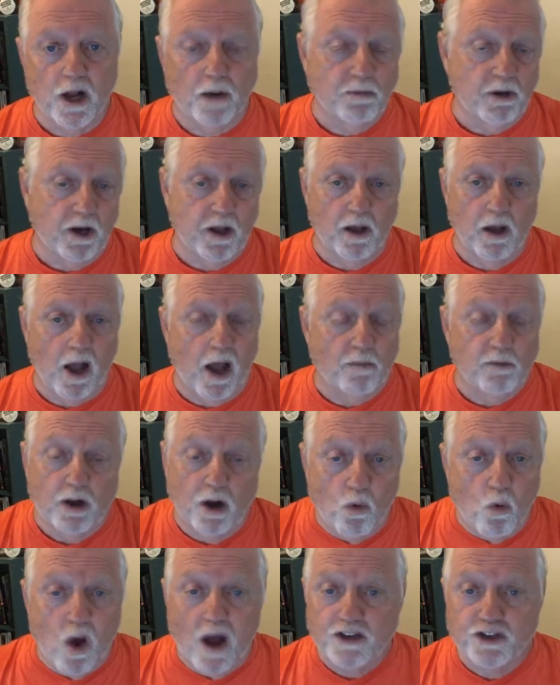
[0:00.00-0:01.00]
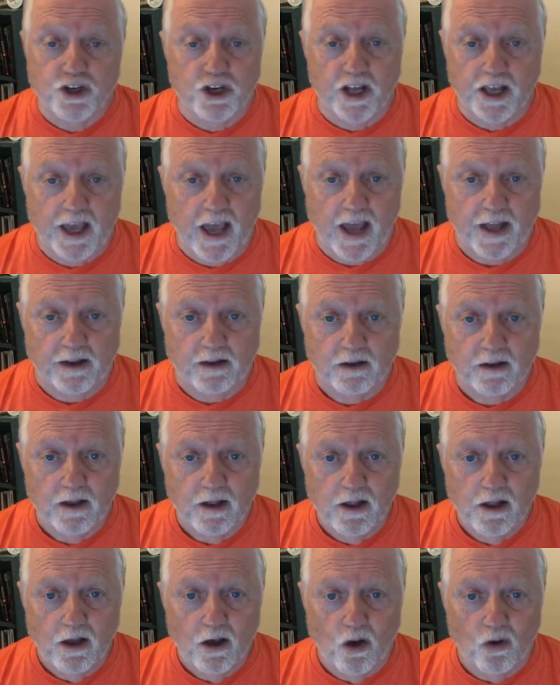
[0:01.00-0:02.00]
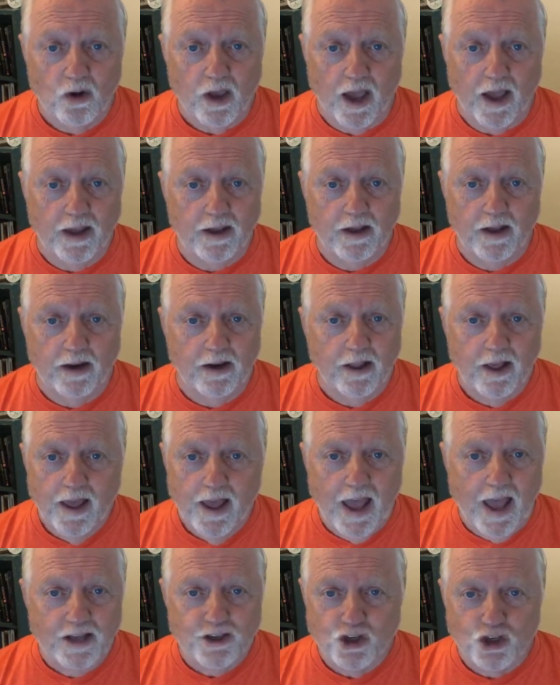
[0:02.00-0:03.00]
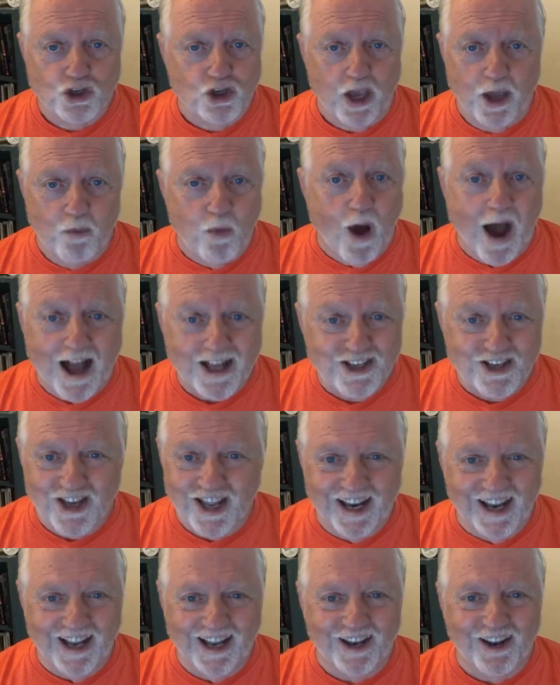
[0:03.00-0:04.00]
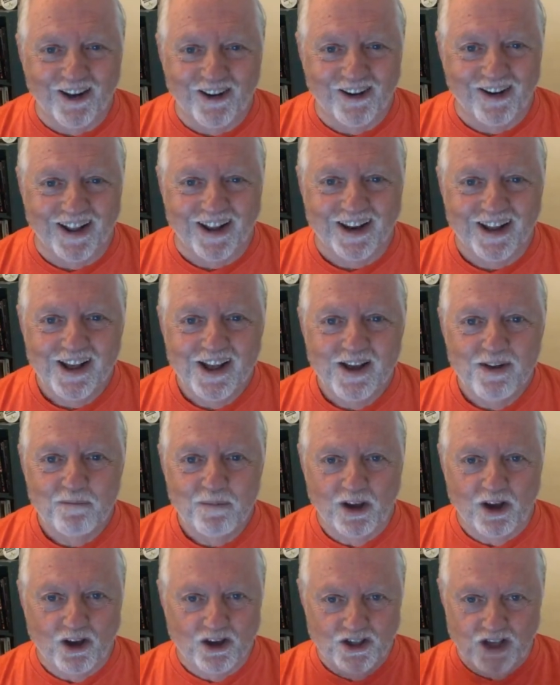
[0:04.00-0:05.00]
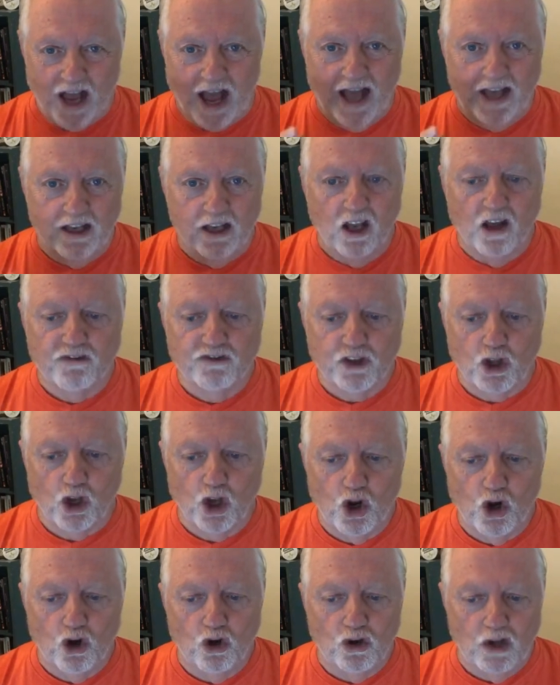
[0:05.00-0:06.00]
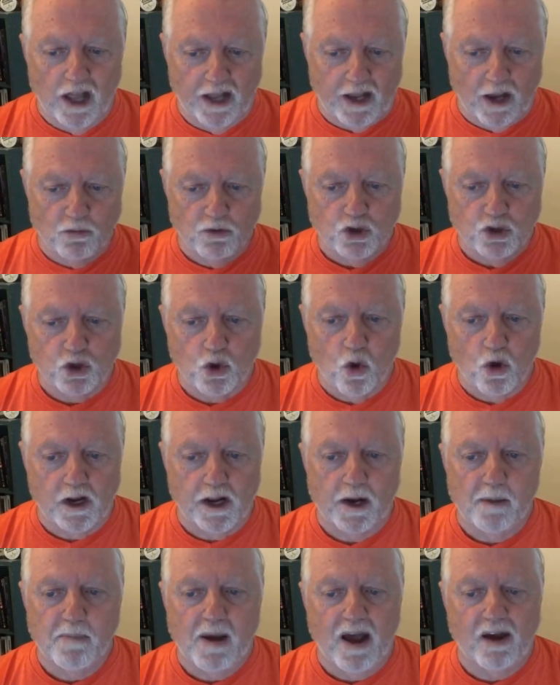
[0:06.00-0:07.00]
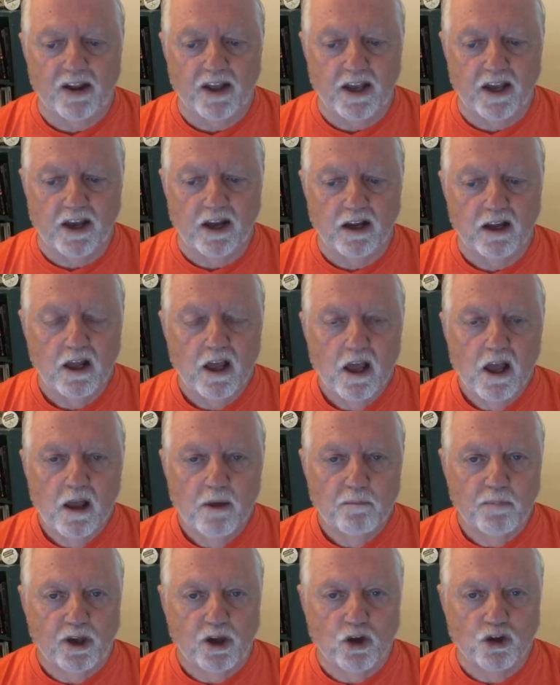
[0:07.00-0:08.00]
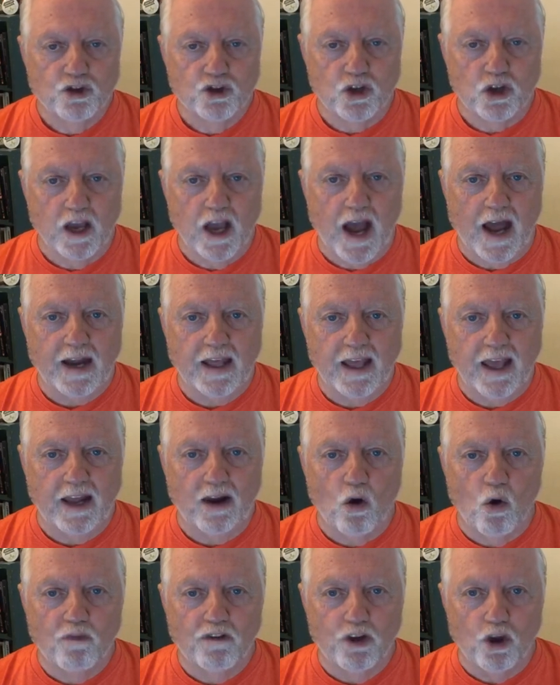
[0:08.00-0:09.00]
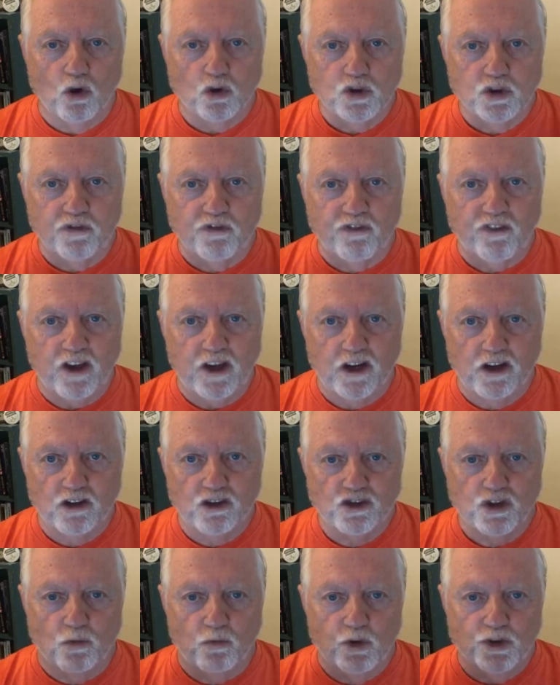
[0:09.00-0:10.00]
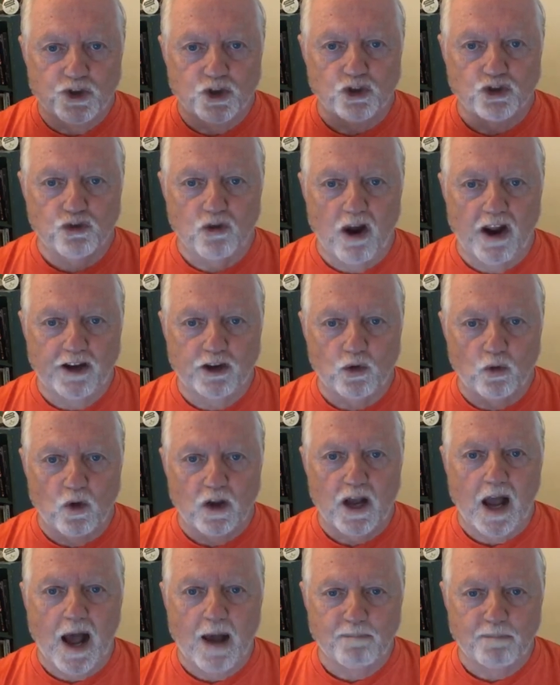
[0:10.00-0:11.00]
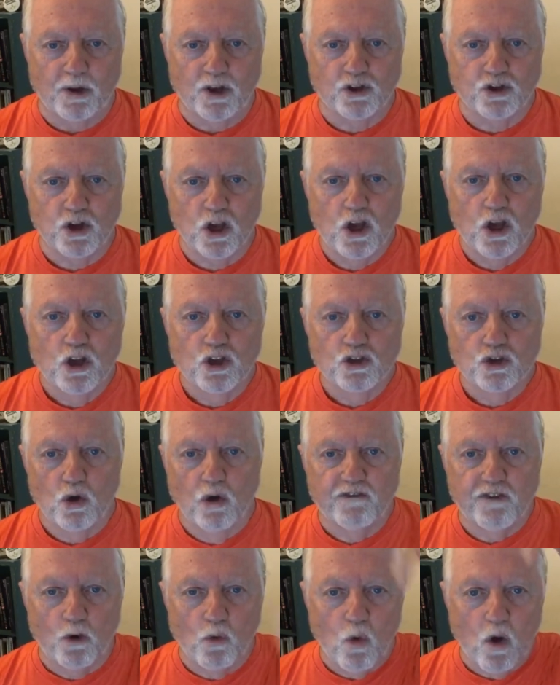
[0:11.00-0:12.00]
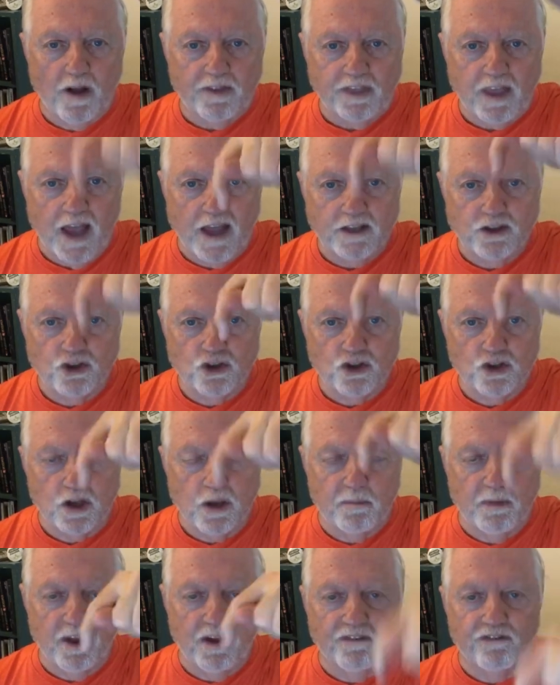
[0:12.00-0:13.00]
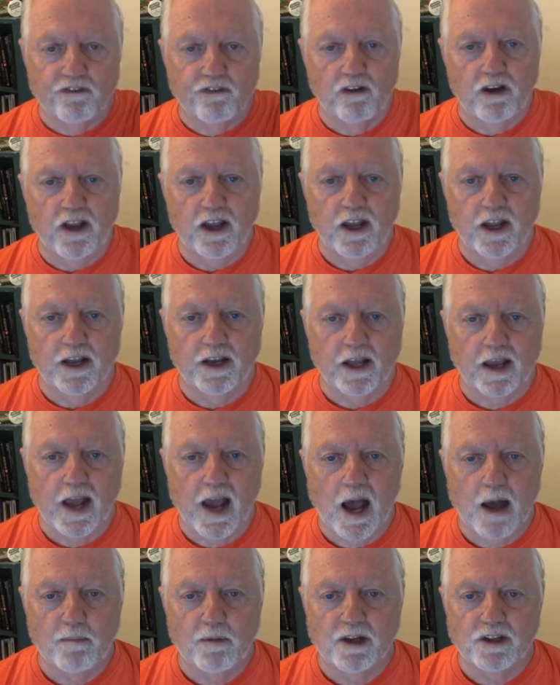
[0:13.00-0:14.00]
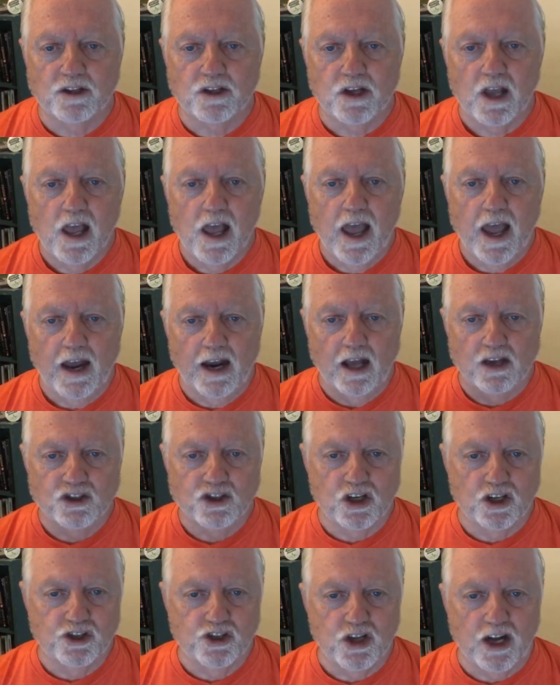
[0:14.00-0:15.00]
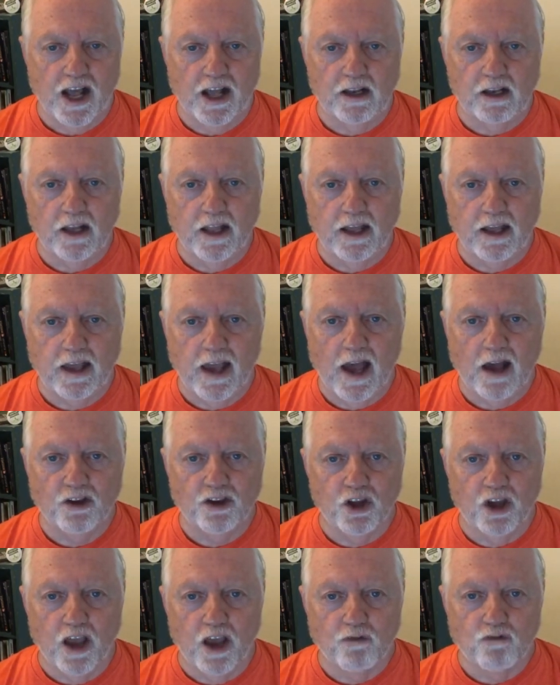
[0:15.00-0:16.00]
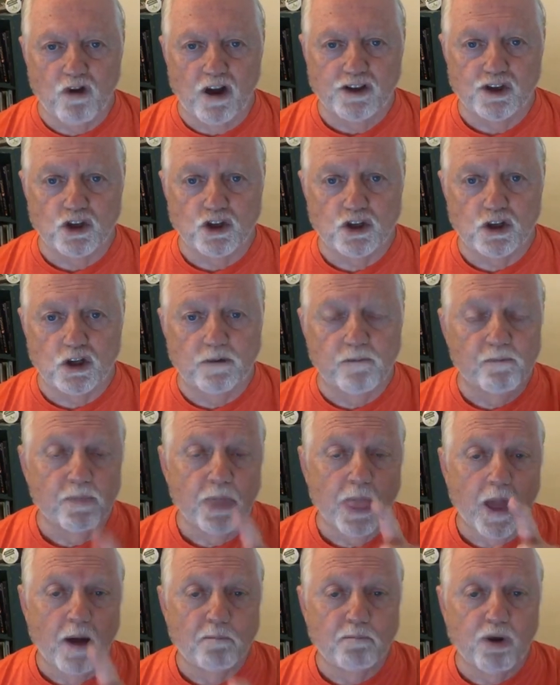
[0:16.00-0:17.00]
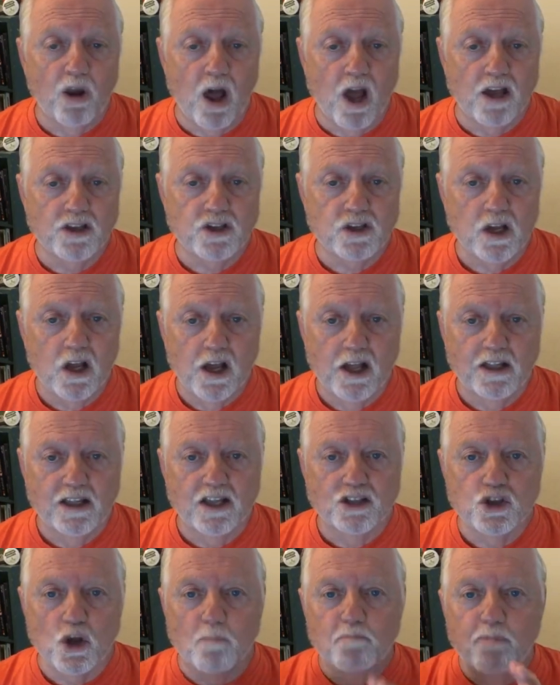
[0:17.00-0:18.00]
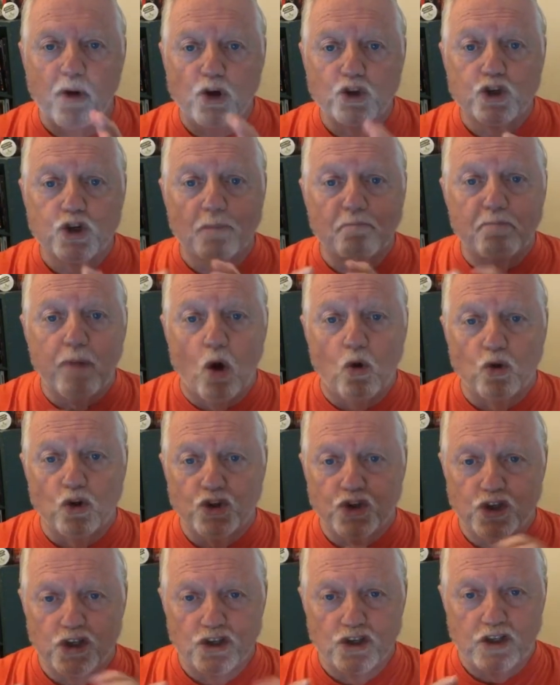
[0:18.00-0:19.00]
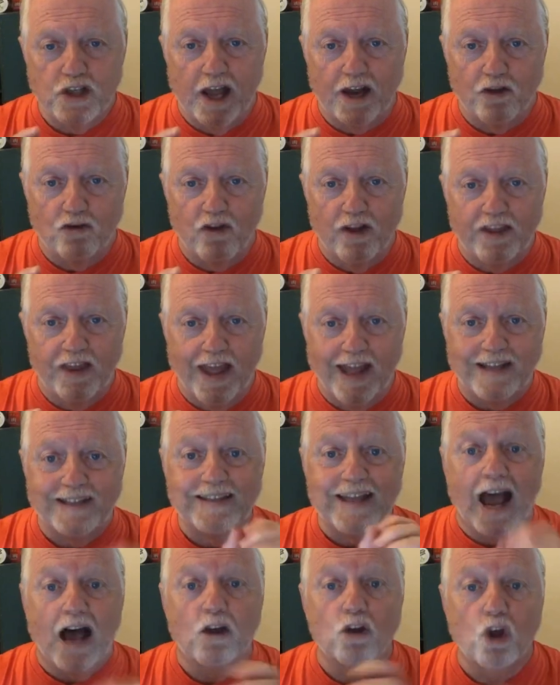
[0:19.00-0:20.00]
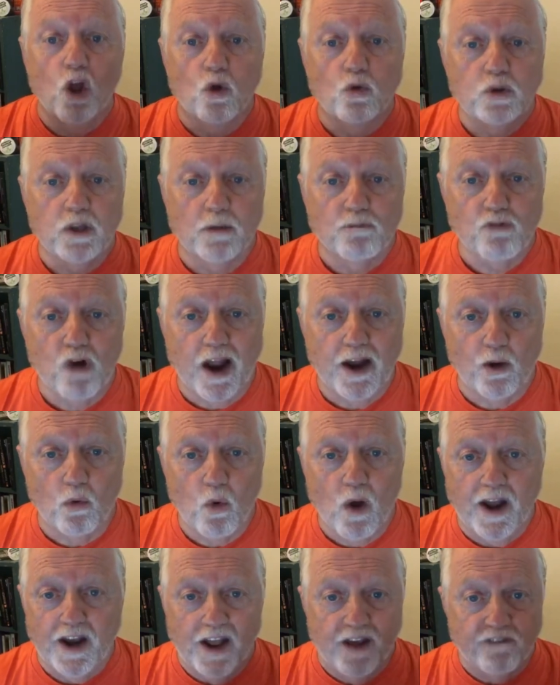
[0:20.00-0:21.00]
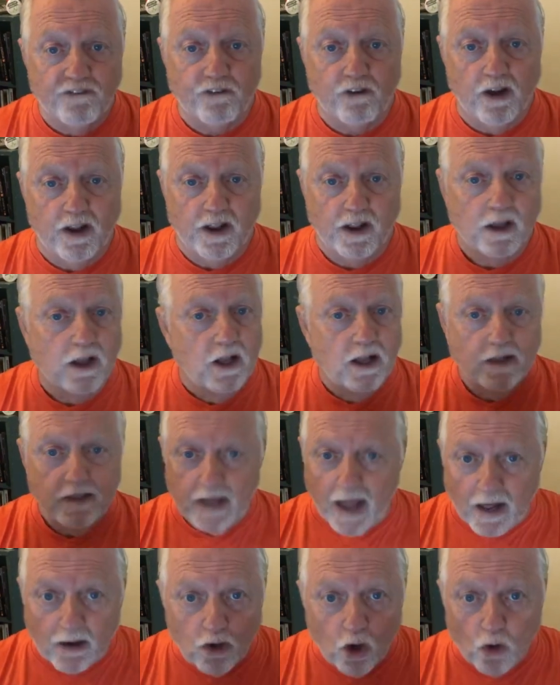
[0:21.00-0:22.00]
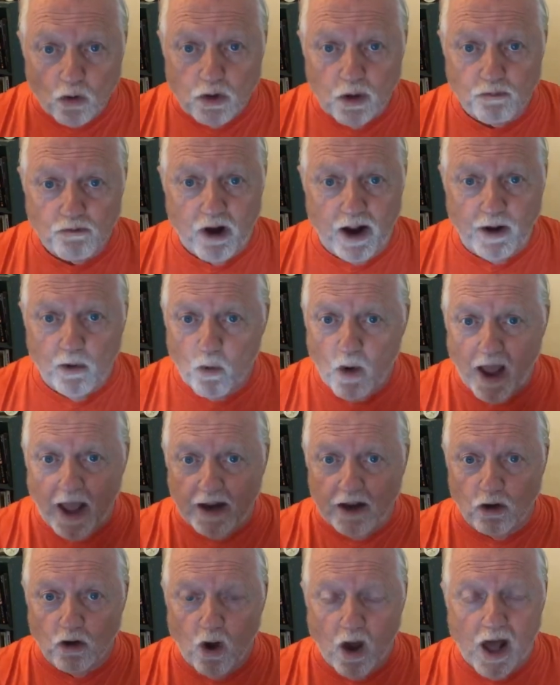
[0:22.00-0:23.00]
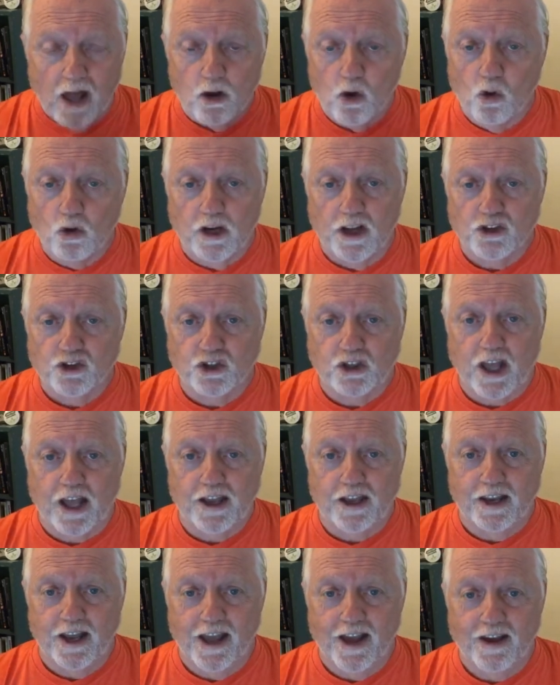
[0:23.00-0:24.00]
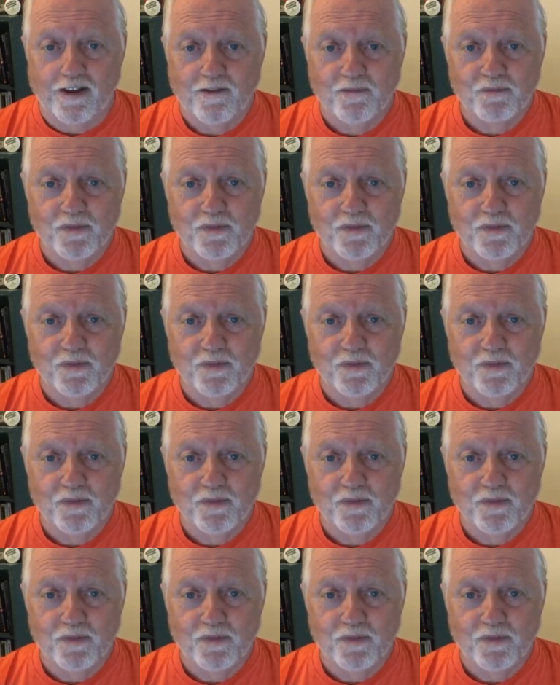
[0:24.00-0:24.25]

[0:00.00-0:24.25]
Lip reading: I'm gonna watch it again, okay, and just keep watching and learning, because I love to learn, like I was talking about here, because you got to get over those fears of what you're trying to accomplish. So if you want that, just give me a free in the comments, and I'll send you that link out. You get registered. Plus, there's a bunch of bonuses that are in there. Download them right away. They're free. Download them right away. I don't know how long they'll stay in there.